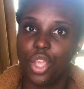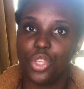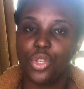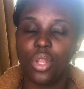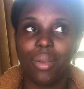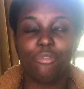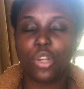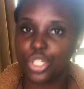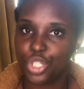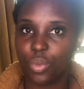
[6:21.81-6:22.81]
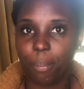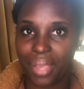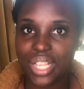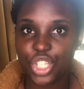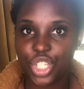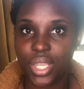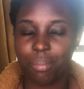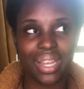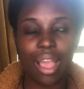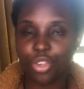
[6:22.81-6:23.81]
You know, at first you were patient,
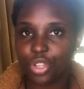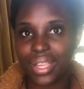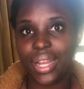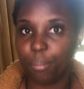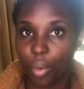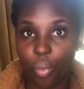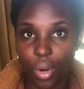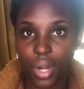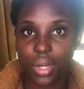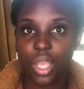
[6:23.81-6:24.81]
but now you're getting bored.